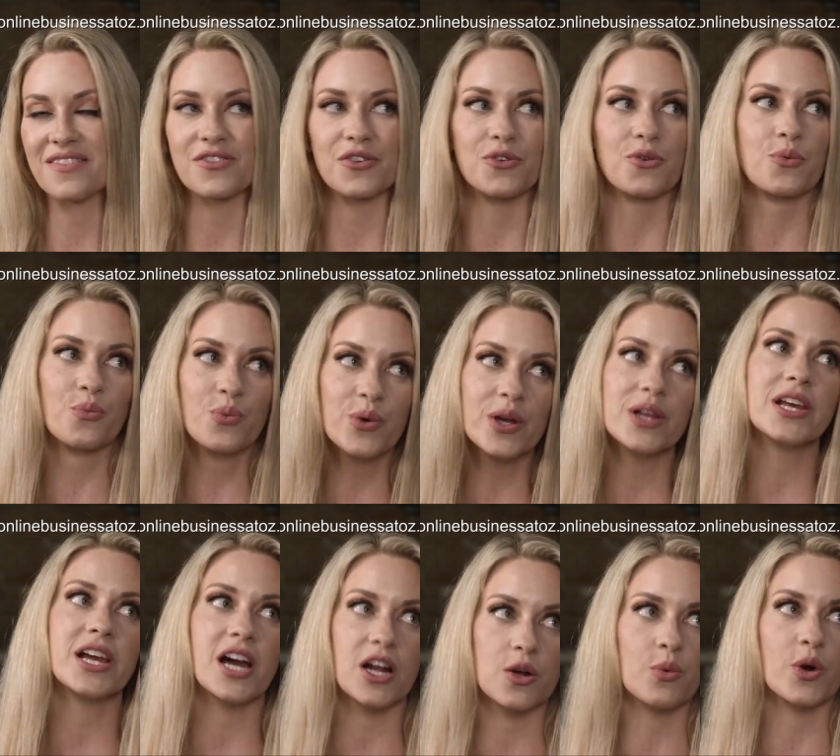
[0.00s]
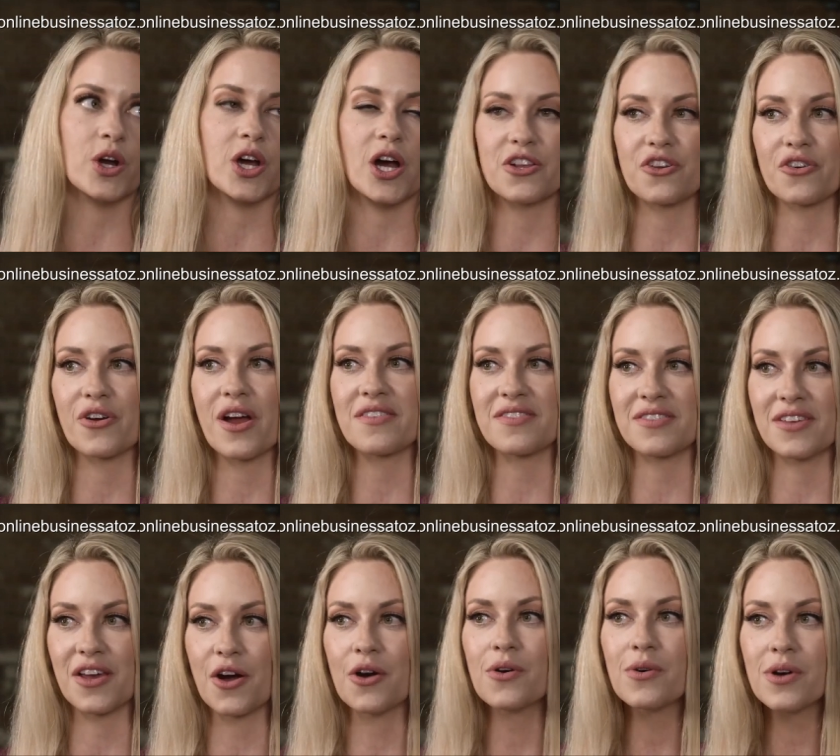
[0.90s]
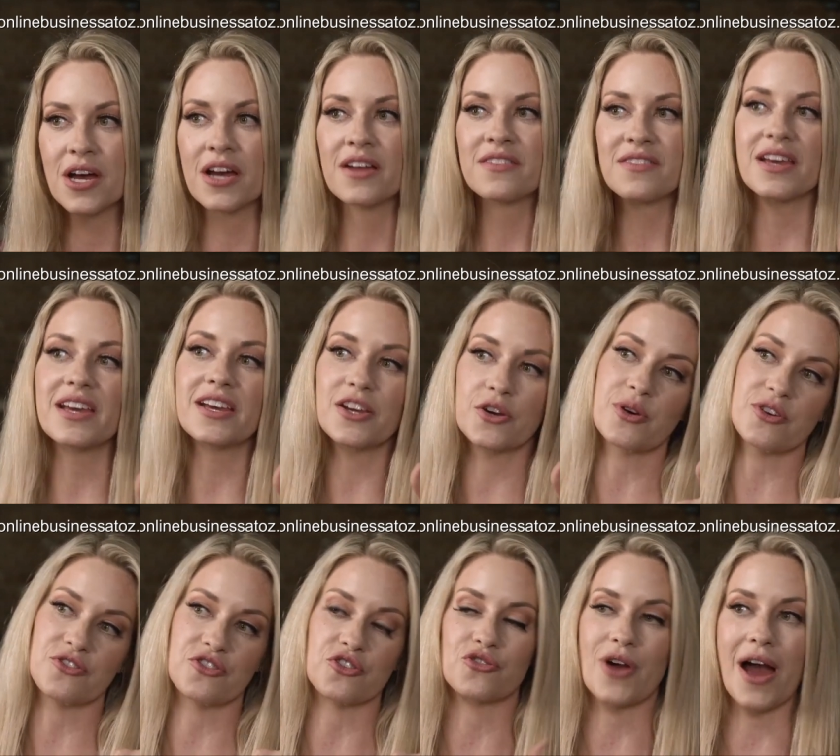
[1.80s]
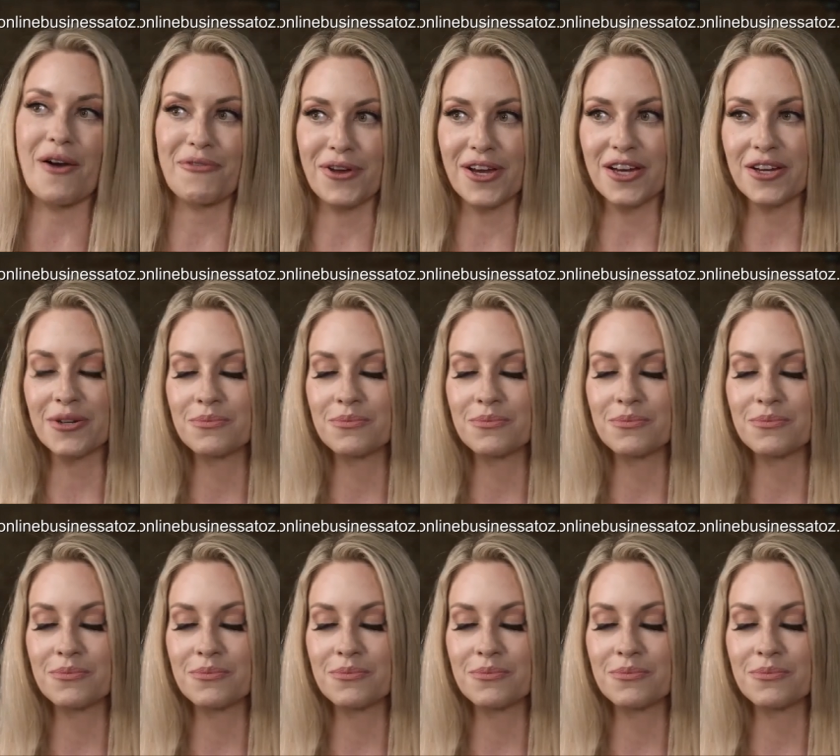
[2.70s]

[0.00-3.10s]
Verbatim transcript: So you really gotta work on your SEO to increase your traffic.